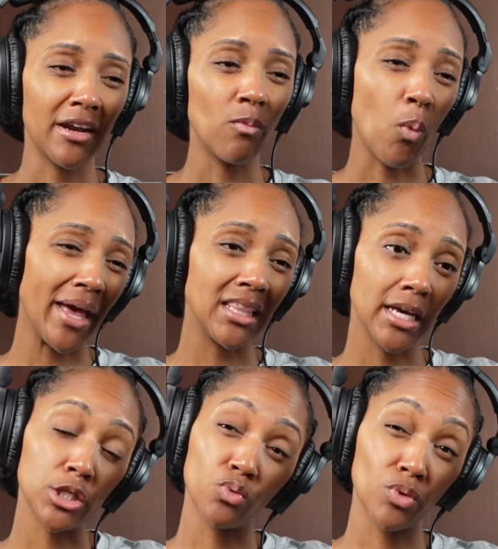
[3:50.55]
I'm way
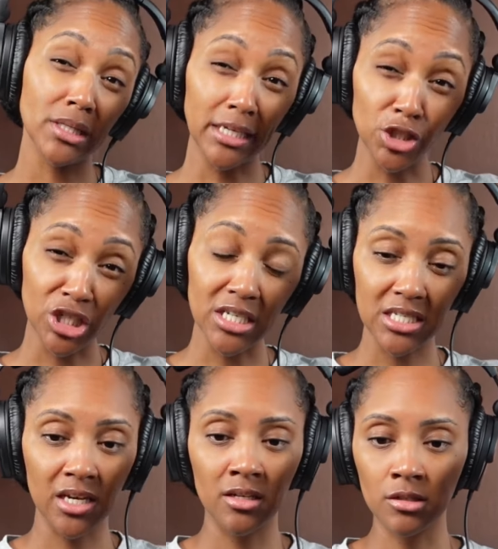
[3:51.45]
less religious
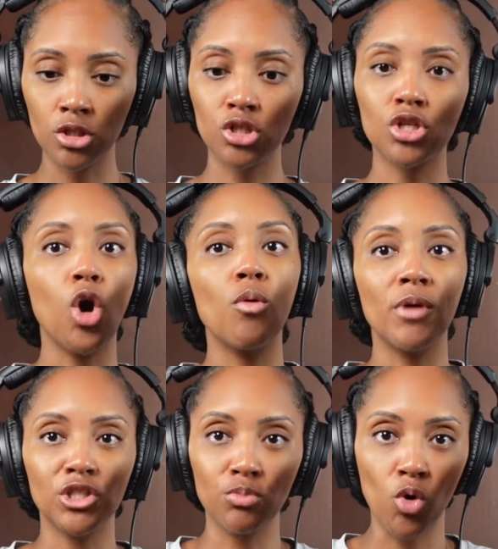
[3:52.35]
and so
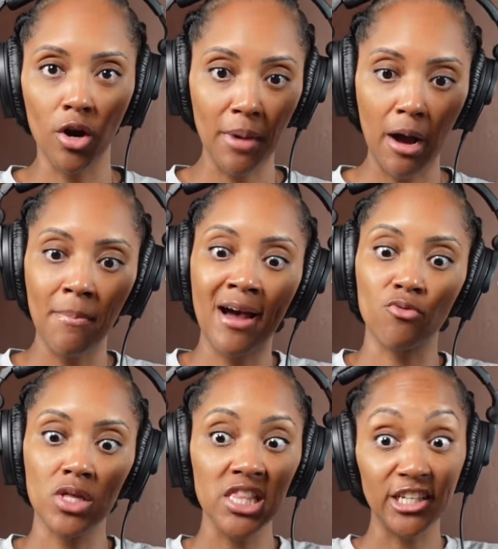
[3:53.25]
much more about my
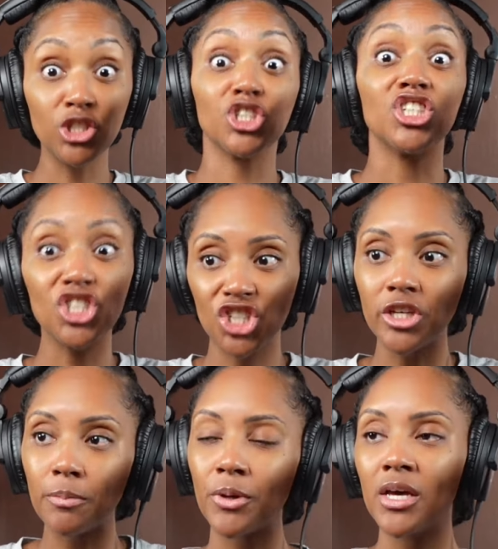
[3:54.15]
relationship.